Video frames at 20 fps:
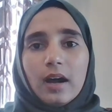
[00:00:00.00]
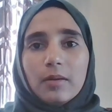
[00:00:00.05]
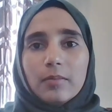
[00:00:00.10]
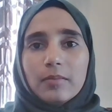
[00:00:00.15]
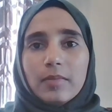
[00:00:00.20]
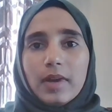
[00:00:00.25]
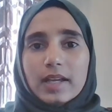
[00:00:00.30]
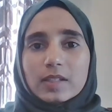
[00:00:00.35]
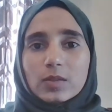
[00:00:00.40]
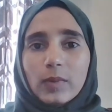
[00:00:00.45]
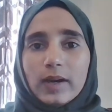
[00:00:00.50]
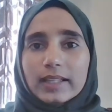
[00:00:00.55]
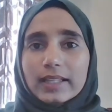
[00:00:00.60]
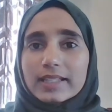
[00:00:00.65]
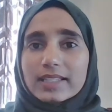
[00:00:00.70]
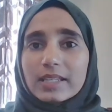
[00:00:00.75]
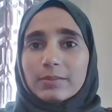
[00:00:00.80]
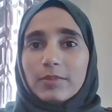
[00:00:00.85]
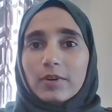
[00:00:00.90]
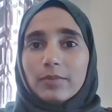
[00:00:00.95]
um, as
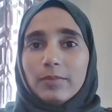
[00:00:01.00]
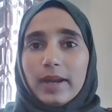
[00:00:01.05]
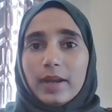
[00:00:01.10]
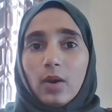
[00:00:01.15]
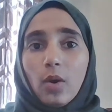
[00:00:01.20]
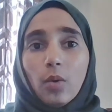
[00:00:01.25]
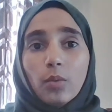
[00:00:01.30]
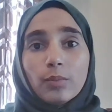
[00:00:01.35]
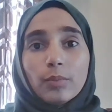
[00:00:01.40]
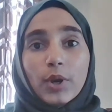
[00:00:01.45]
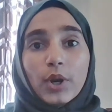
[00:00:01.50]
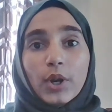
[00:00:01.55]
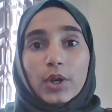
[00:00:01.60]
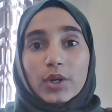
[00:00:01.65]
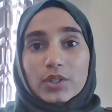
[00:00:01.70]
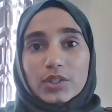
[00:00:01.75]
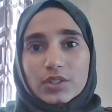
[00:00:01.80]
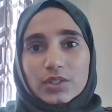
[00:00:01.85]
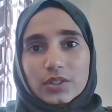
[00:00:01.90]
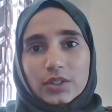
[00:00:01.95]
well as some of my own
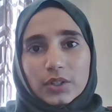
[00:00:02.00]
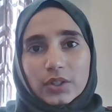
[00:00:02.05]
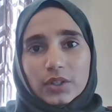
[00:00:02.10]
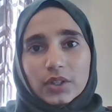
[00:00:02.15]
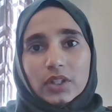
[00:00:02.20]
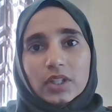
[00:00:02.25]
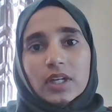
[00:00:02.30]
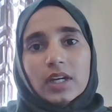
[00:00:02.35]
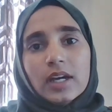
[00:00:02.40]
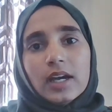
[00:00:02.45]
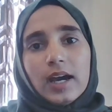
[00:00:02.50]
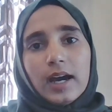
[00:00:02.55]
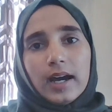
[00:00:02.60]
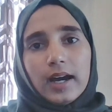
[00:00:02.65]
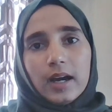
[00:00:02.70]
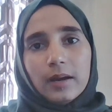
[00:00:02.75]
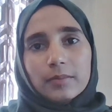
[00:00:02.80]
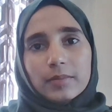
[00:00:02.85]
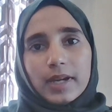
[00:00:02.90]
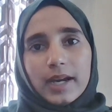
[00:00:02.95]
personal
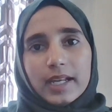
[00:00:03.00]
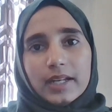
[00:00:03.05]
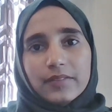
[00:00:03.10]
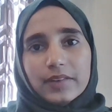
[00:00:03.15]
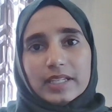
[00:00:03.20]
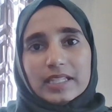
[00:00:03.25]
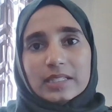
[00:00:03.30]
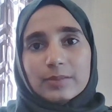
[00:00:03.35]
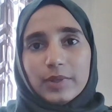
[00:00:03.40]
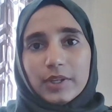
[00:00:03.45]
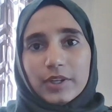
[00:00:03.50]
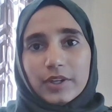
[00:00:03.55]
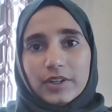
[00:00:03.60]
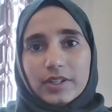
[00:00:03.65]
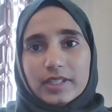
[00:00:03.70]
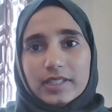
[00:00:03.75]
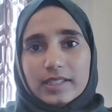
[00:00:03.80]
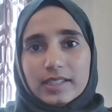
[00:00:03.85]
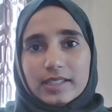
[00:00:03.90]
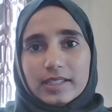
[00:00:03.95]
um, kind of
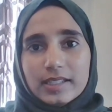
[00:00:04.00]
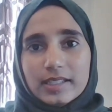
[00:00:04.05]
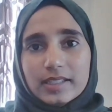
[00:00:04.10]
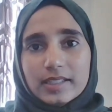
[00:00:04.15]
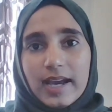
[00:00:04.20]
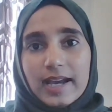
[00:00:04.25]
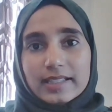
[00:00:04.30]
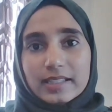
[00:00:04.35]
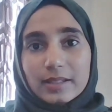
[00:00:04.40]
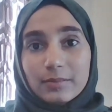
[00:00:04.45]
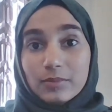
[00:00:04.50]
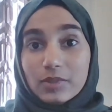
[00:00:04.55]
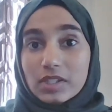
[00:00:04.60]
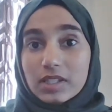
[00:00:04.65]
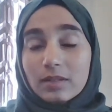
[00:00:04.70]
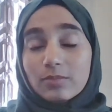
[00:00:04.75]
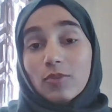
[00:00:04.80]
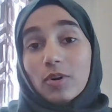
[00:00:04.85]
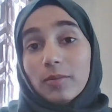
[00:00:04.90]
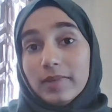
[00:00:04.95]
experiences as a
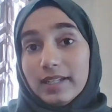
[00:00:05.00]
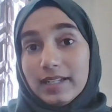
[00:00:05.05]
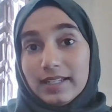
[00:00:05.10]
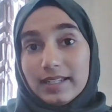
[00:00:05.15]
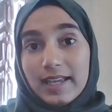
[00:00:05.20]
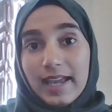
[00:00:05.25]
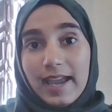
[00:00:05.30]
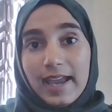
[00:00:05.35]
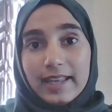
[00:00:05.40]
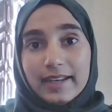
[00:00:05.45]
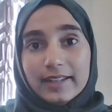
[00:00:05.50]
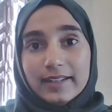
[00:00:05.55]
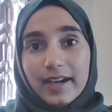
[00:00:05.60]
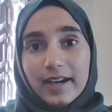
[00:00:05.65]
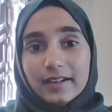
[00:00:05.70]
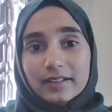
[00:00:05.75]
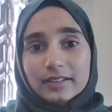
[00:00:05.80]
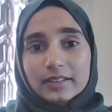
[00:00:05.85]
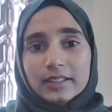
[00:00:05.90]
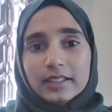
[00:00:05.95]
Muslim woman in
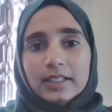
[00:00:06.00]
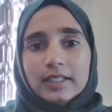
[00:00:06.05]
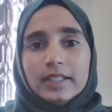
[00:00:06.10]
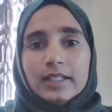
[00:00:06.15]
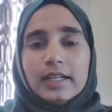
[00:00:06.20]
Canada.